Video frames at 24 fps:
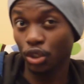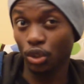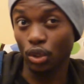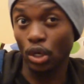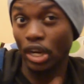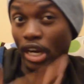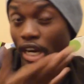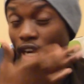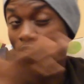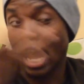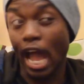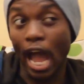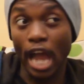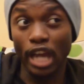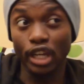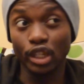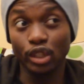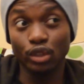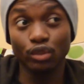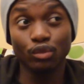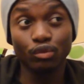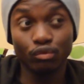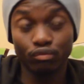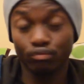You can
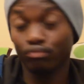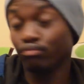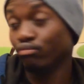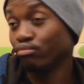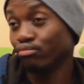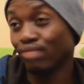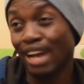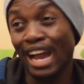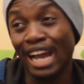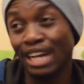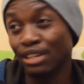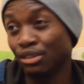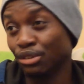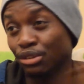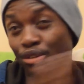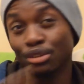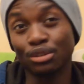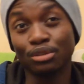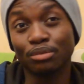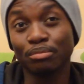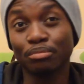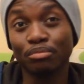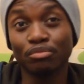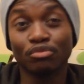argue. I don't
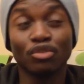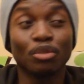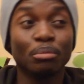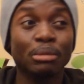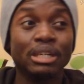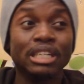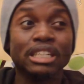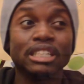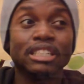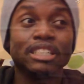know. For me,